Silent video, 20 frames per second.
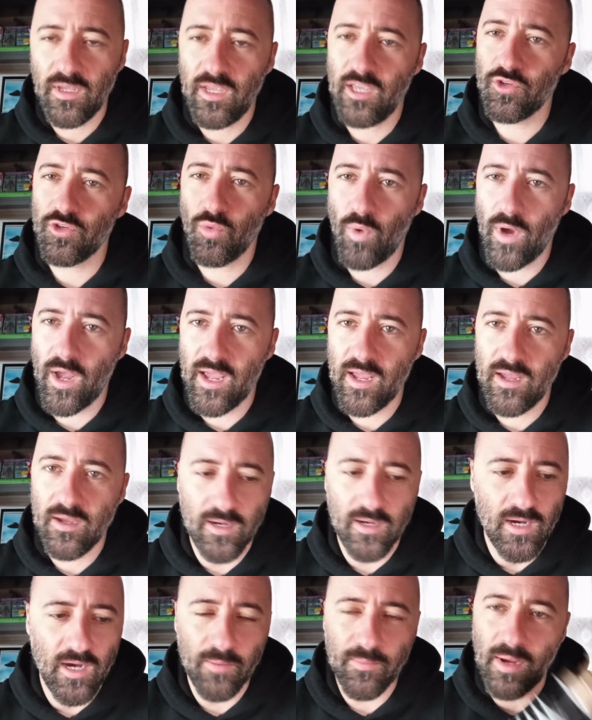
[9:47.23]
Either
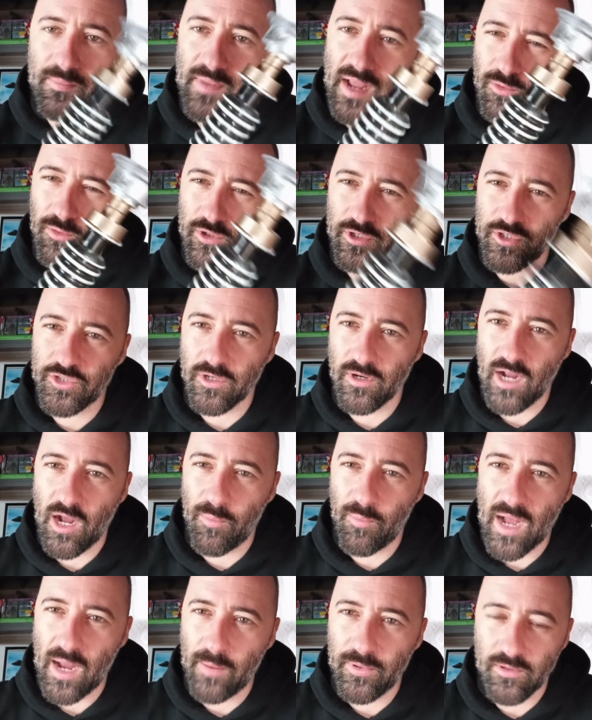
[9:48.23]
way, I'm not really sure
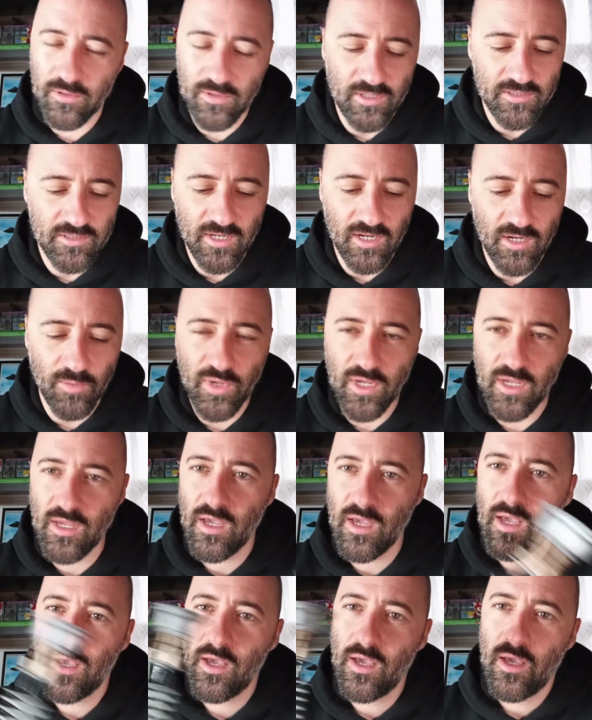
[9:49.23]
how popular these are going to
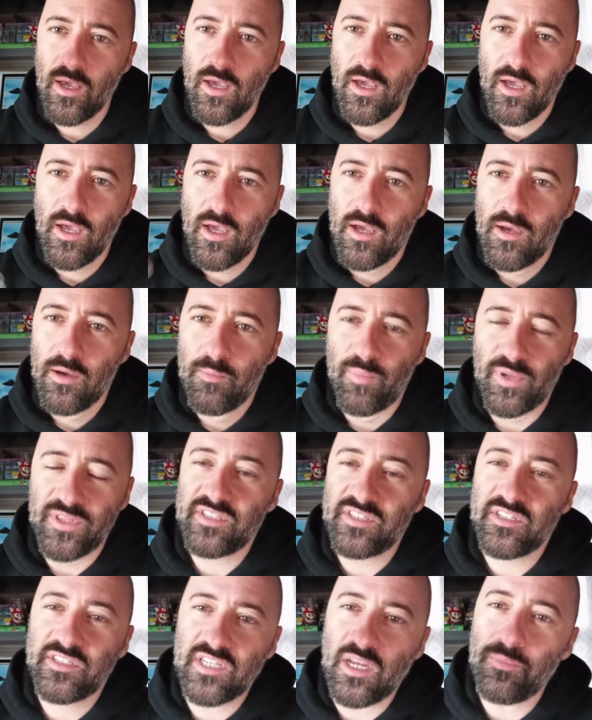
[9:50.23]
be, but
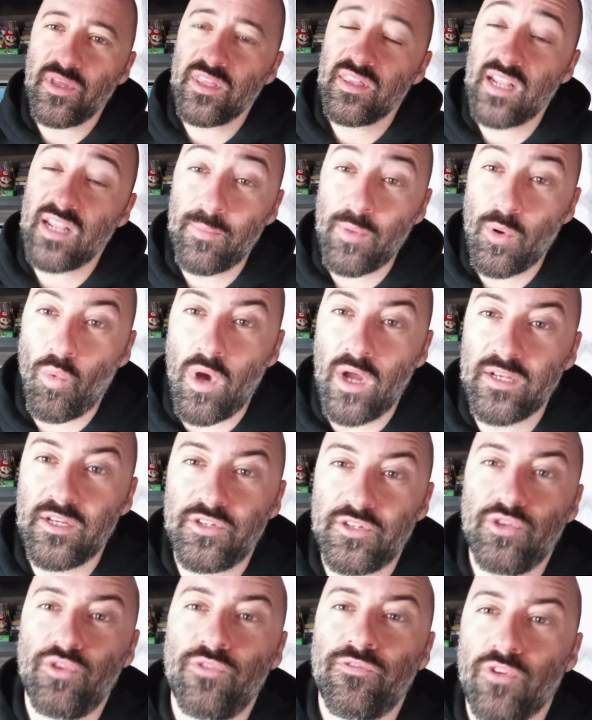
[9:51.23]
this is something that I've been wanting
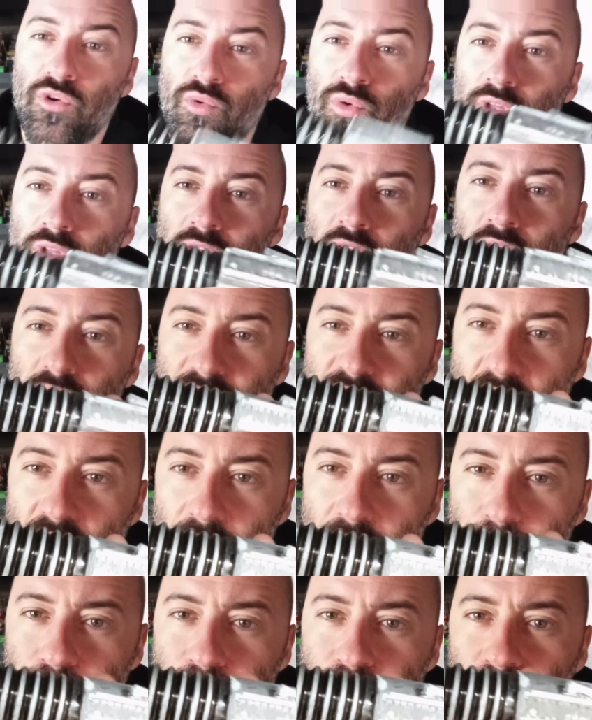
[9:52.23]
to do for a really long
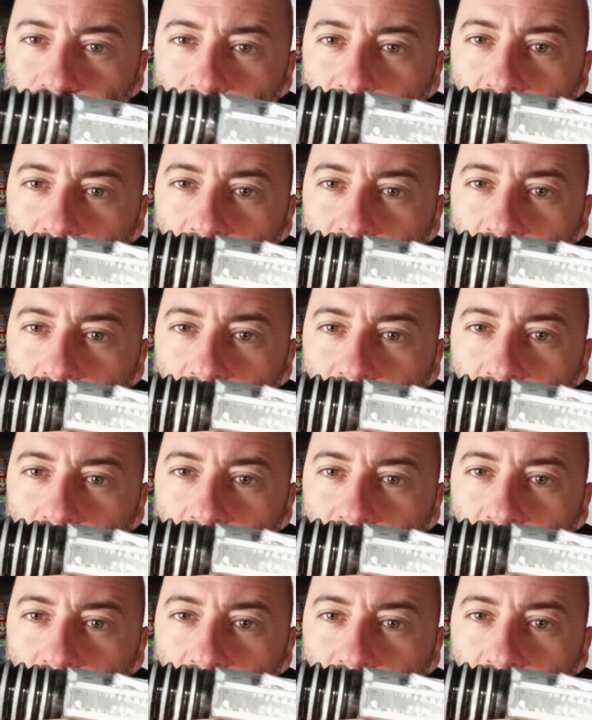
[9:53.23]
time.